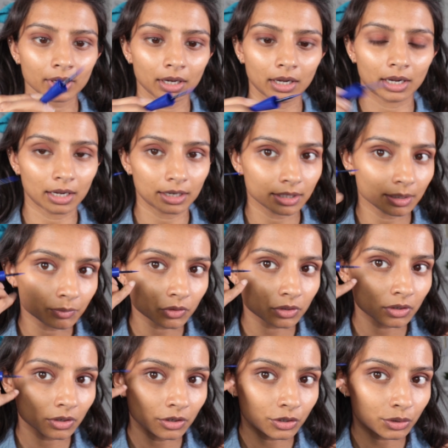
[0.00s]
And I'm just
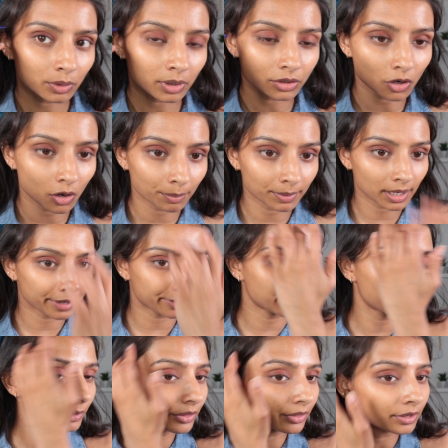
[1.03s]
going to do a top liner
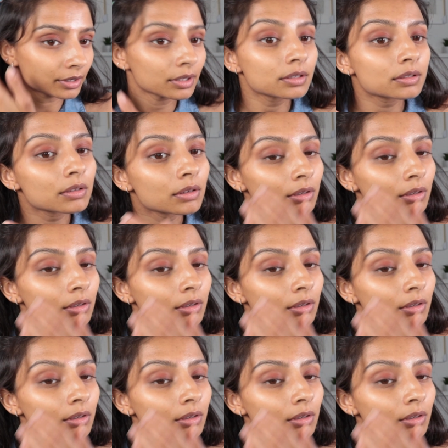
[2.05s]
with this.